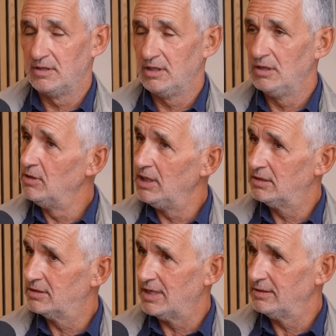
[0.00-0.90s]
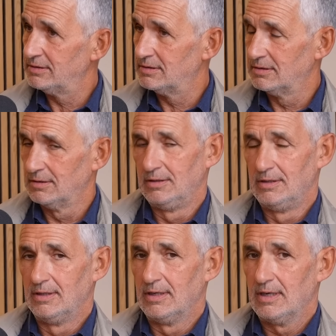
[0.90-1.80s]
It's a unique taste,
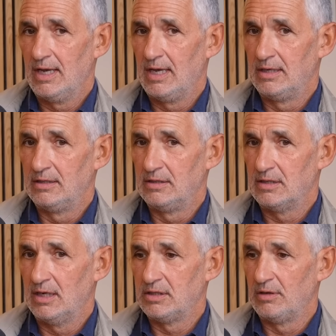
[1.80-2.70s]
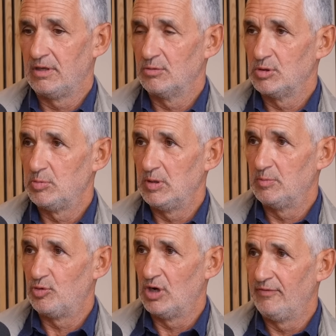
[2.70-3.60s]
and I don't think we should be
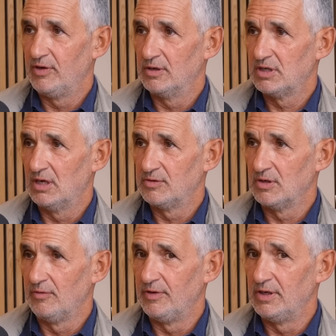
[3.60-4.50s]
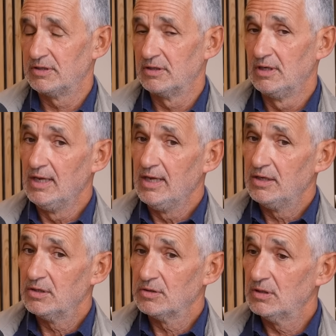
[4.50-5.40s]
depriving ourselves of this.
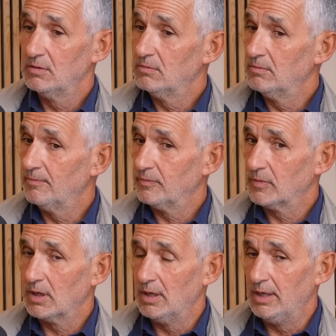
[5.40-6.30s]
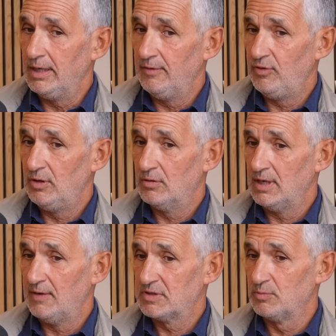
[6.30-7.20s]
It's also if you
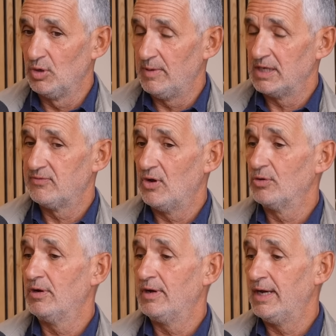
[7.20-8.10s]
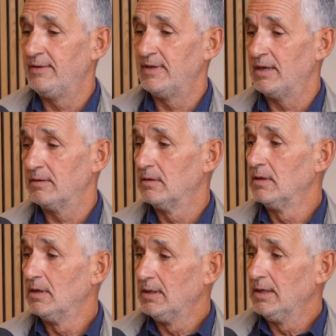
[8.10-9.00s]
can have small amounts of alcohol and that
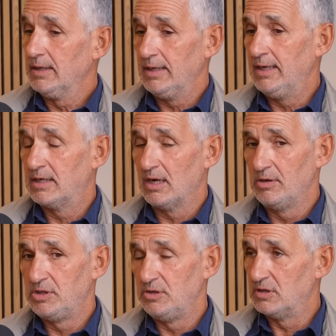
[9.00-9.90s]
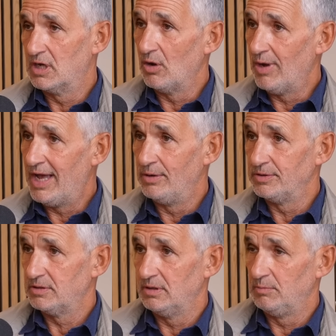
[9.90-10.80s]
encourages you to go
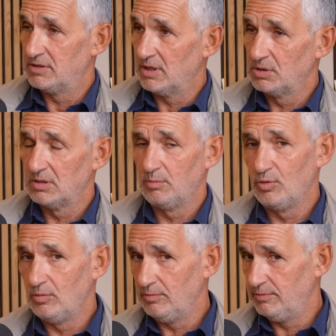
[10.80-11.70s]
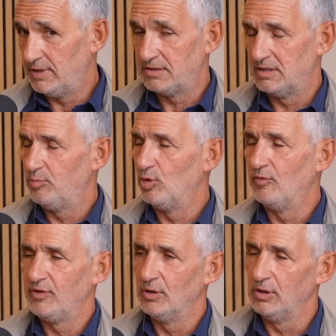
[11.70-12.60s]
out and be sociable, that's
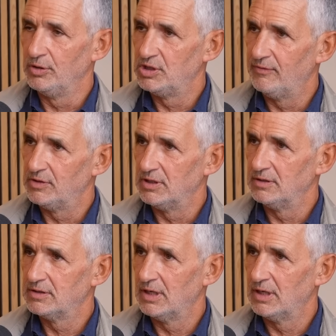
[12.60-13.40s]
important for your longevity.